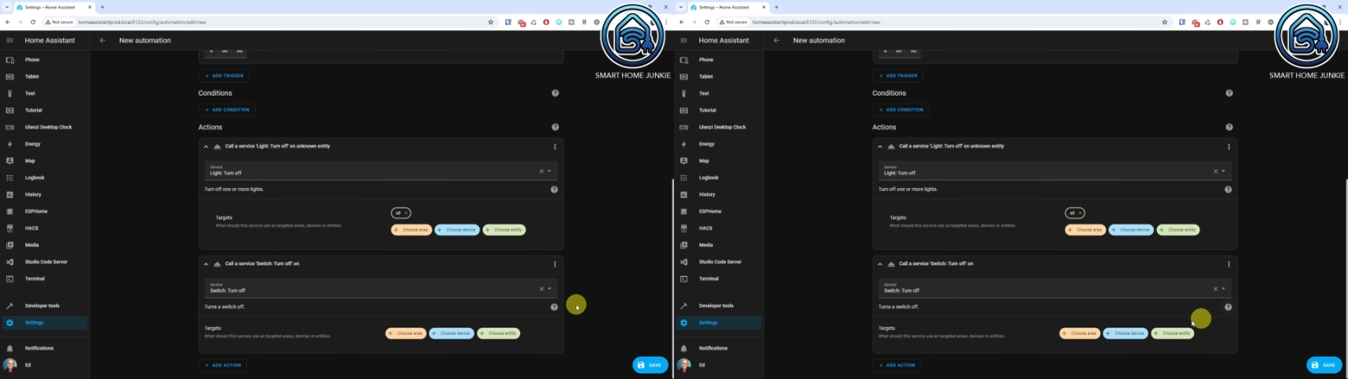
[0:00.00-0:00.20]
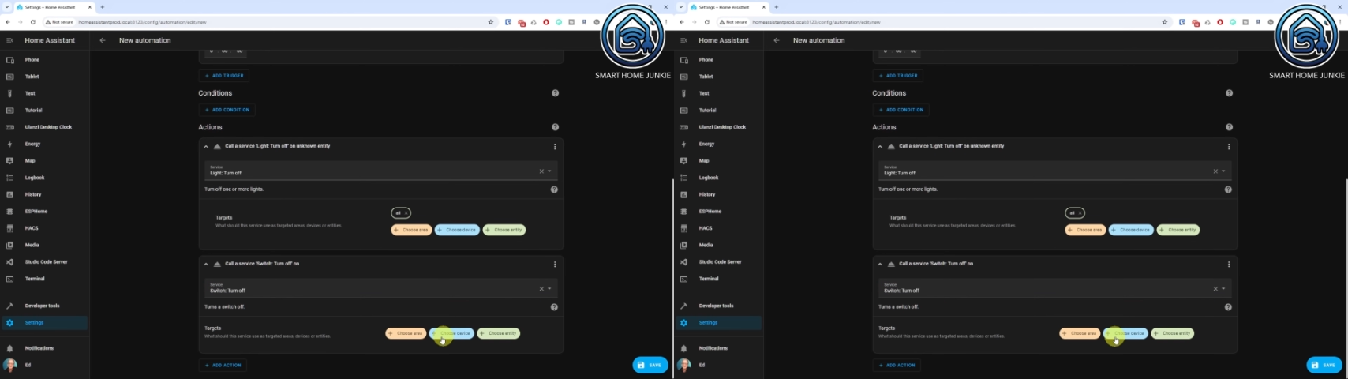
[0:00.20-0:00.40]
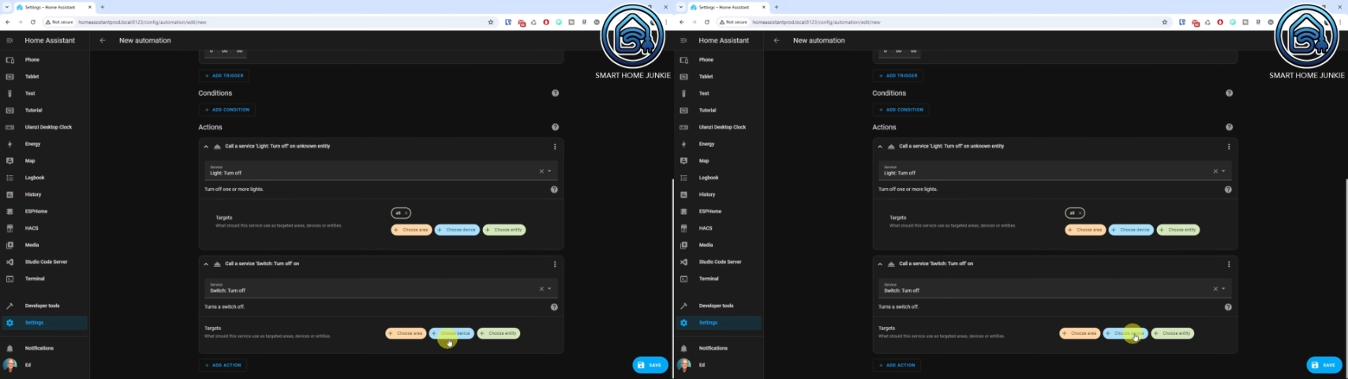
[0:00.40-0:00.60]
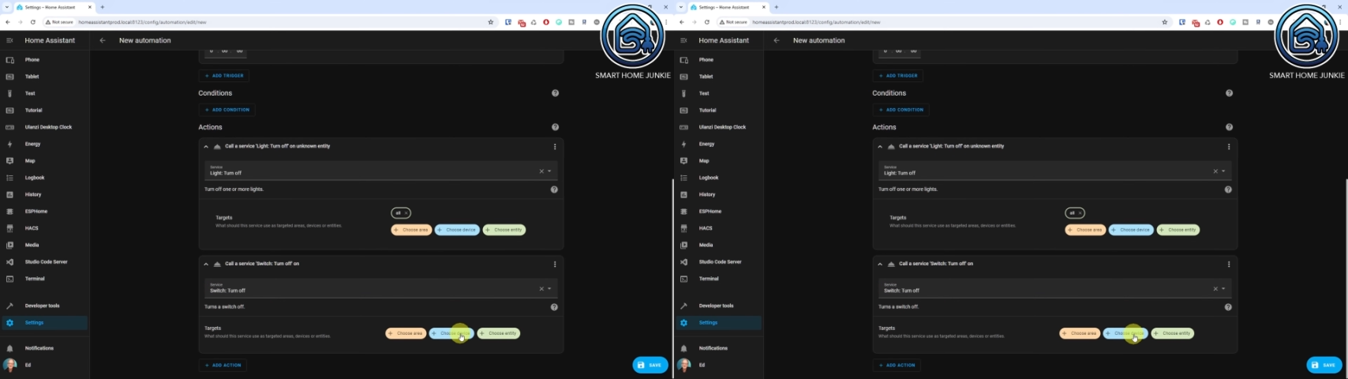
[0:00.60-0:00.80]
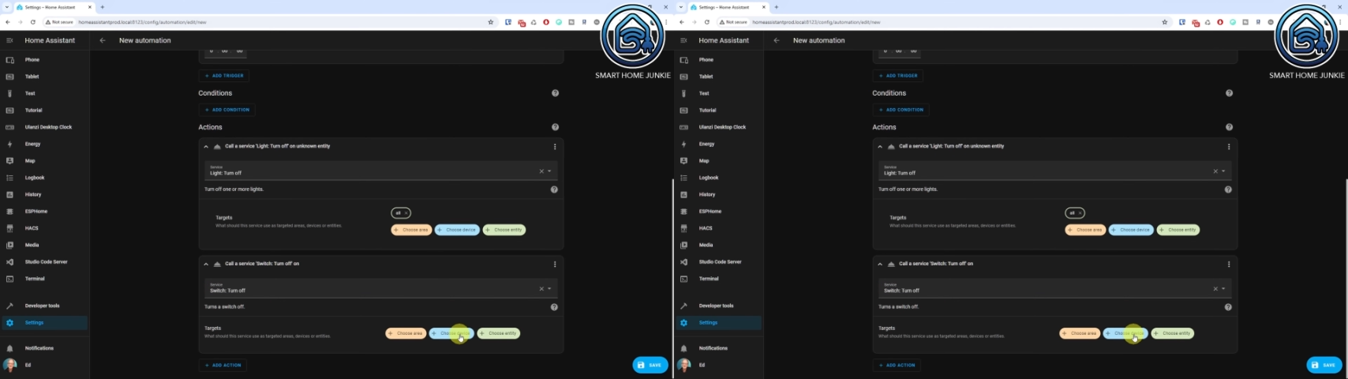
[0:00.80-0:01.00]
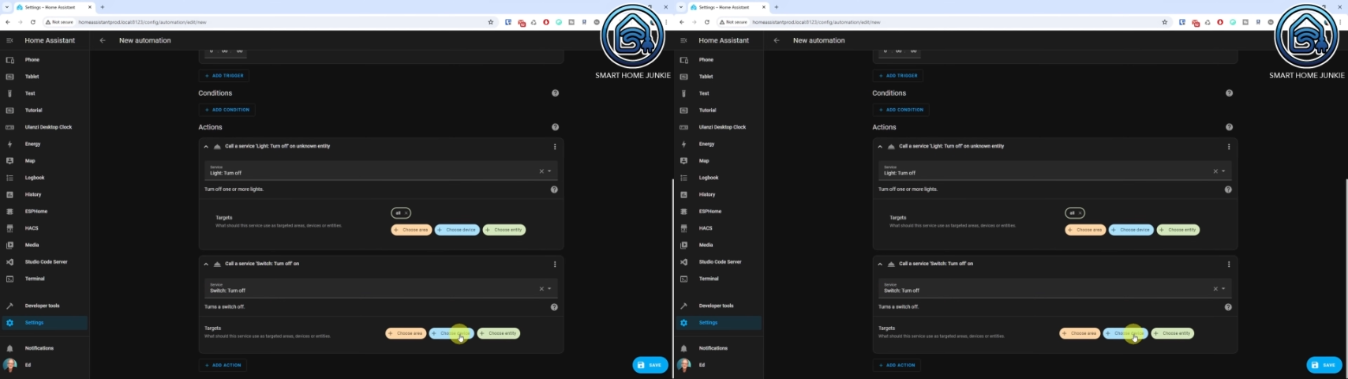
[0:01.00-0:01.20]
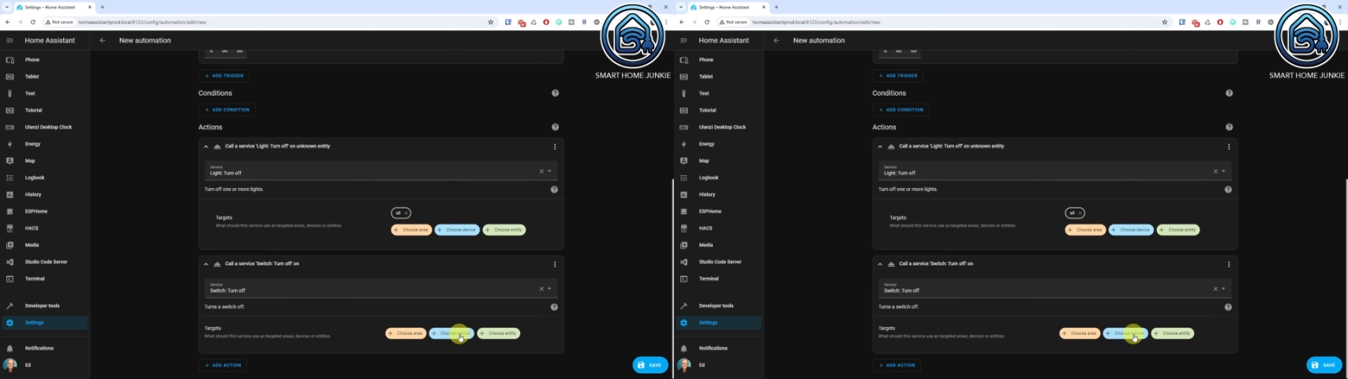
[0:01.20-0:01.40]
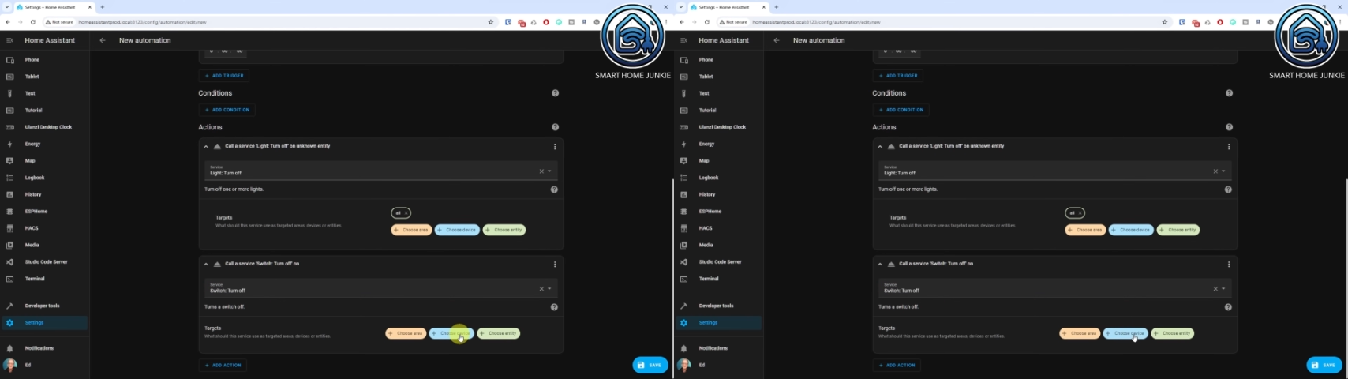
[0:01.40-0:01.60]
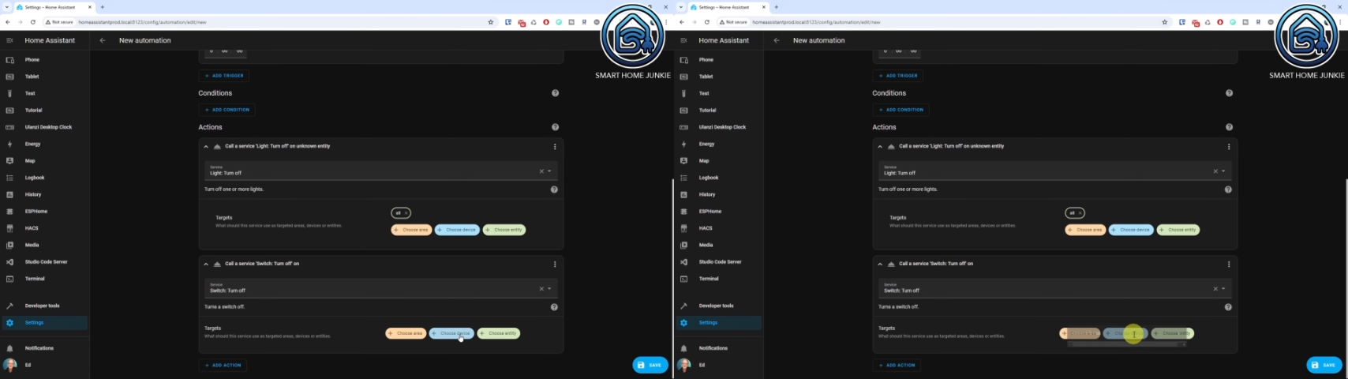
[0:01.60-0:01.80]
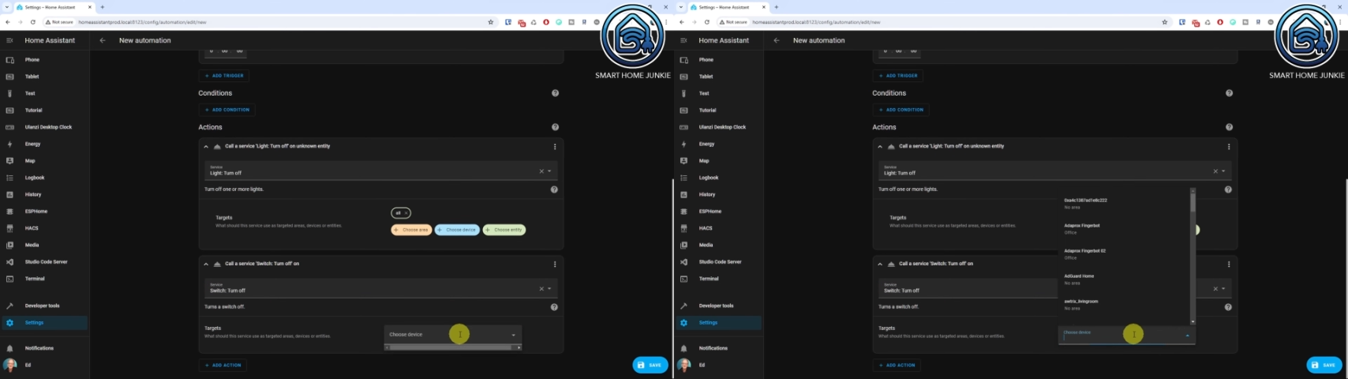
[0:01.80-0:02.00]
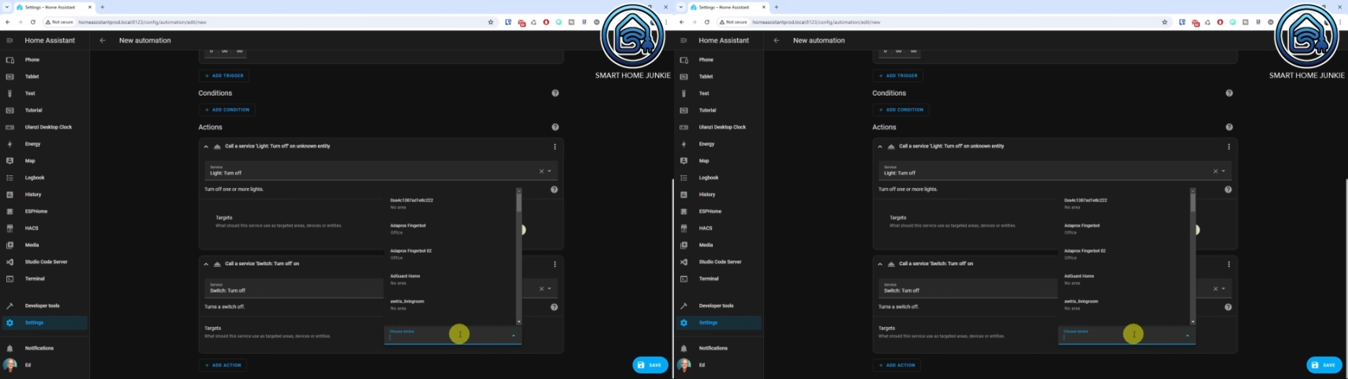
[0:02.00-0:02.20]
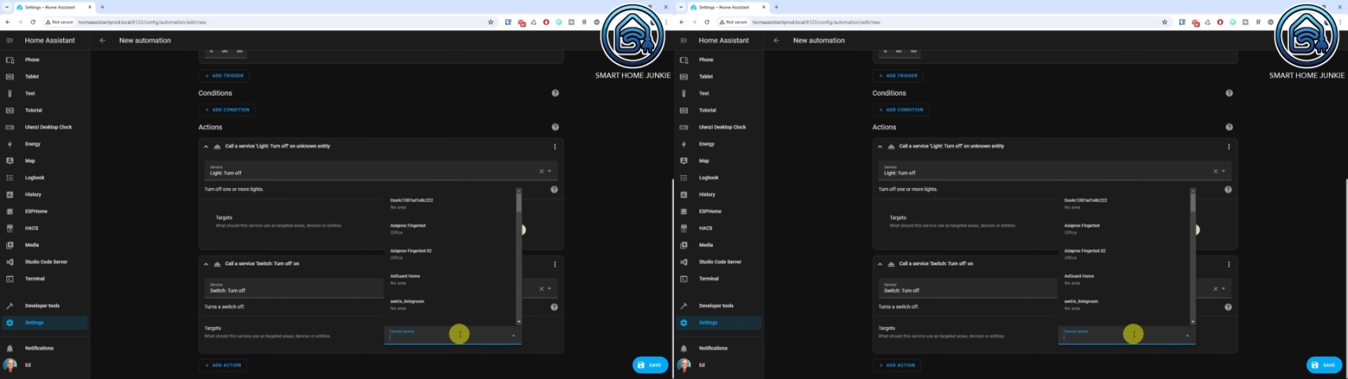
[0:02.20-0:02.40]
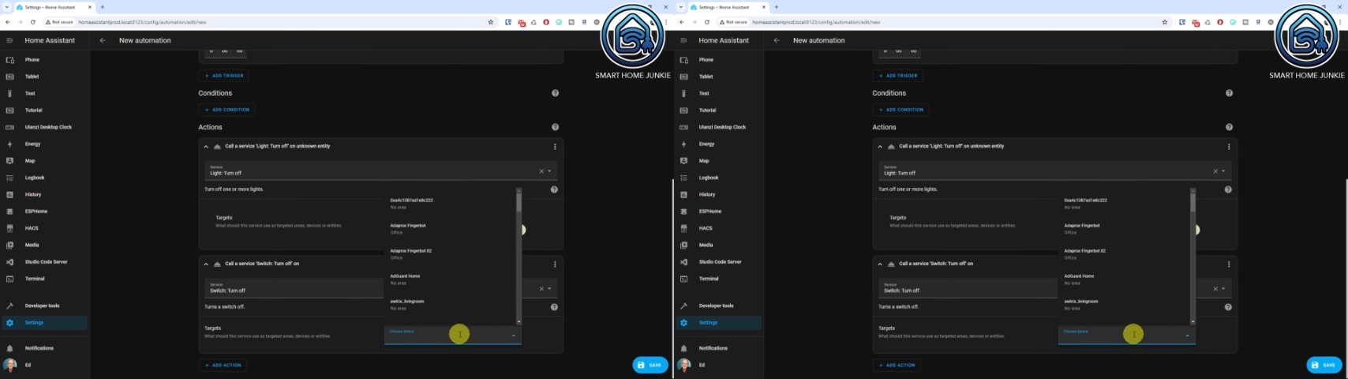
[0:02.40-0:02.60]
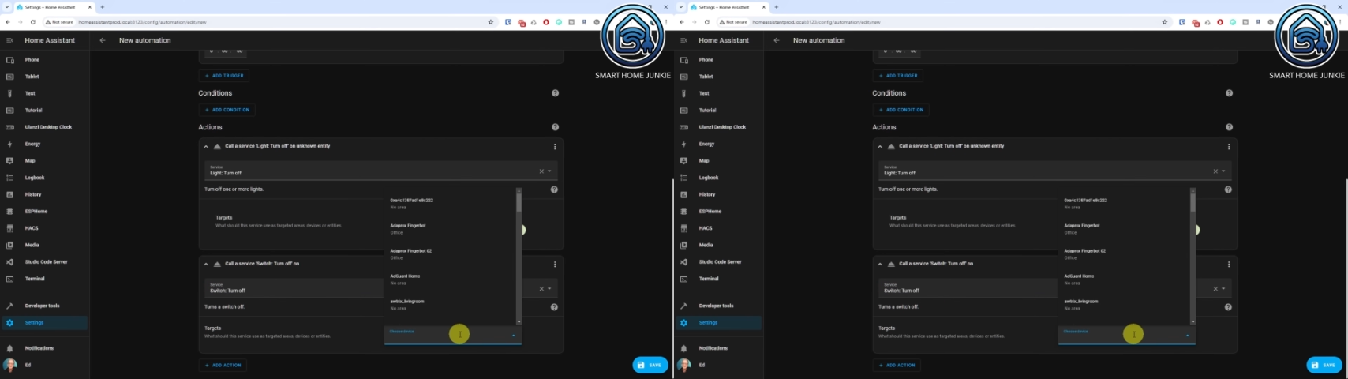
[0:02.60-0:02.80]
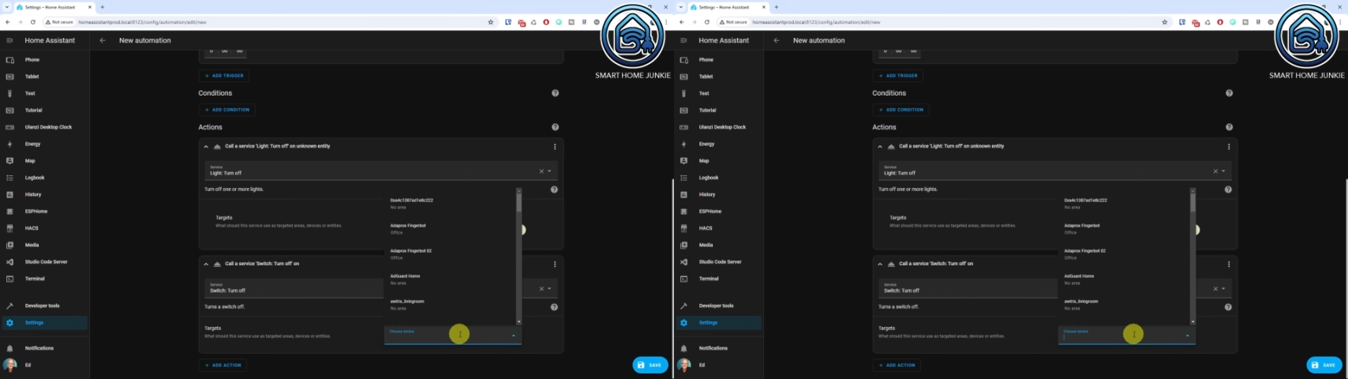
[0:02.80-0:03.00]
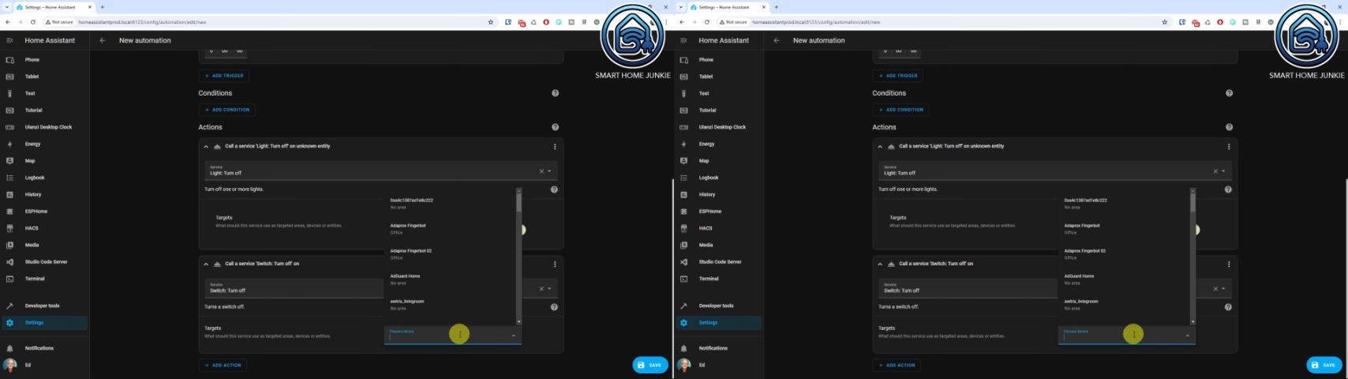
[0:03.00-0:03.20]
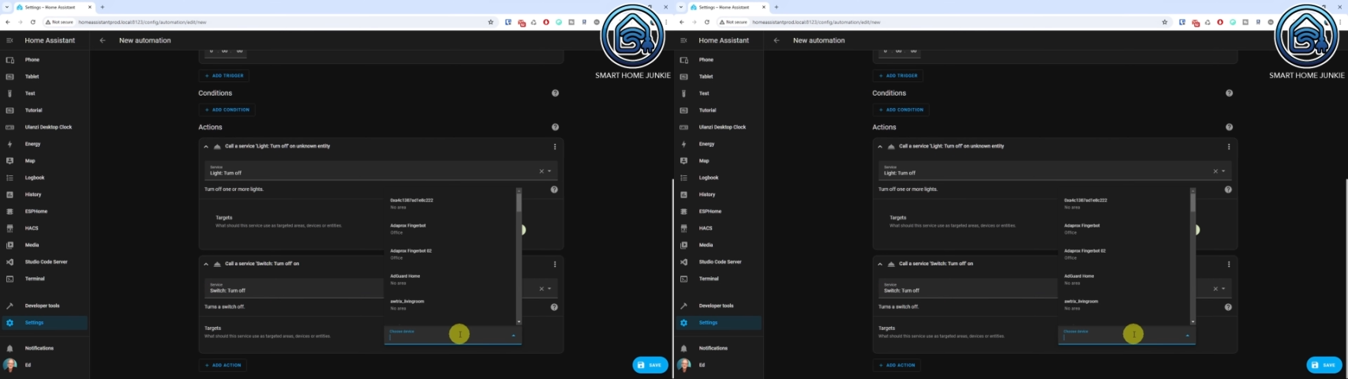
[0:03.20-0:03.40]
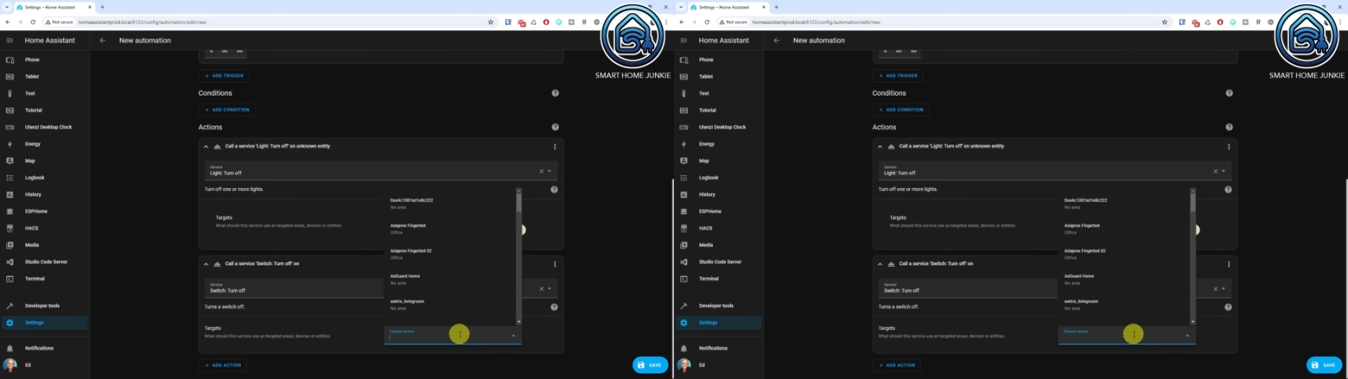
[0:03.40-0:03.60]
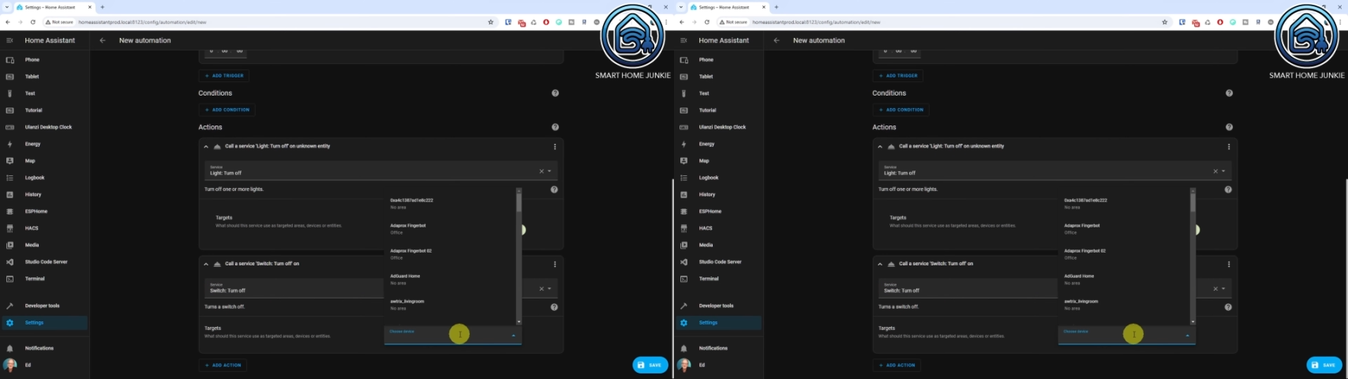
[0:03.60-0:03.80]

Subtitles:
(no speaker visible)